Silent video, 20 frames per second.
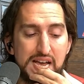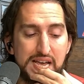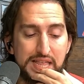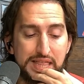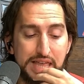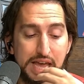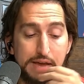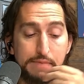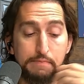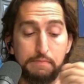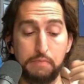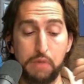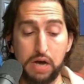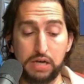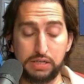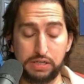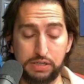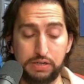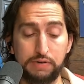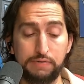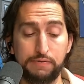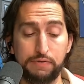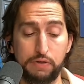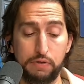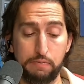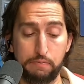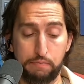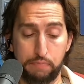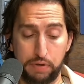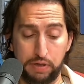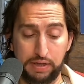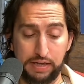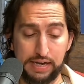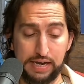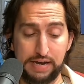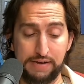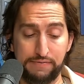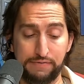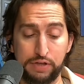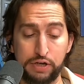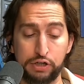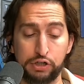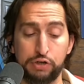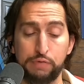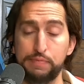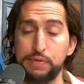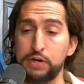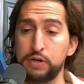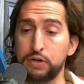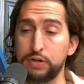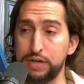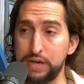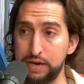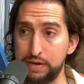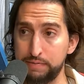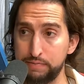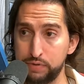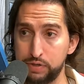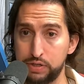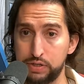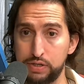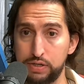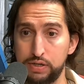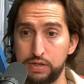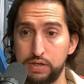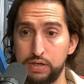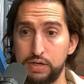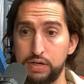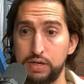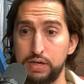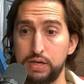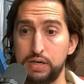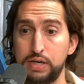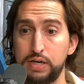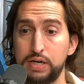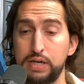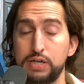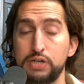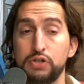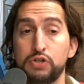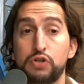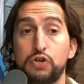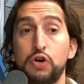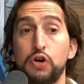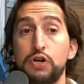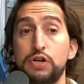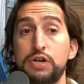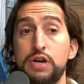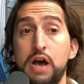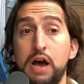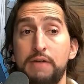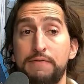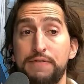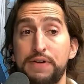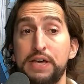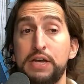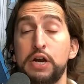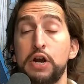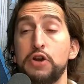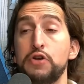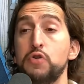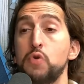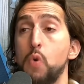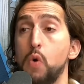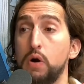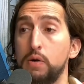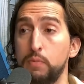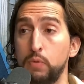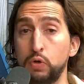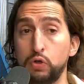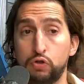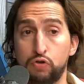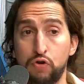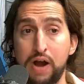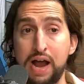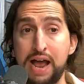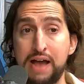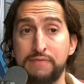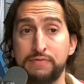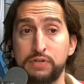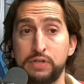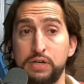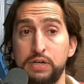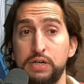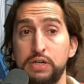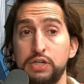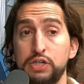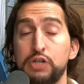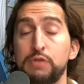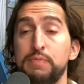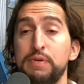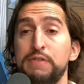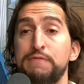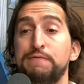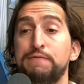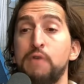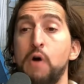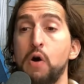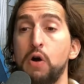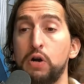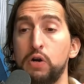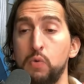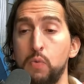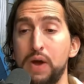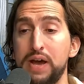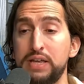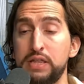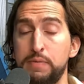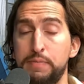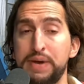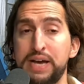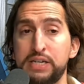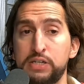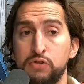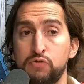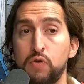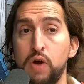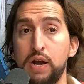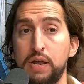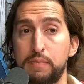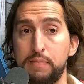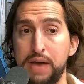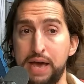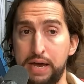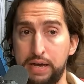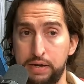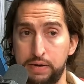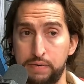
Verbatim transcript: They must have believed that Jahmyr Gibbs good enough in a normal draft to be far and away the best running back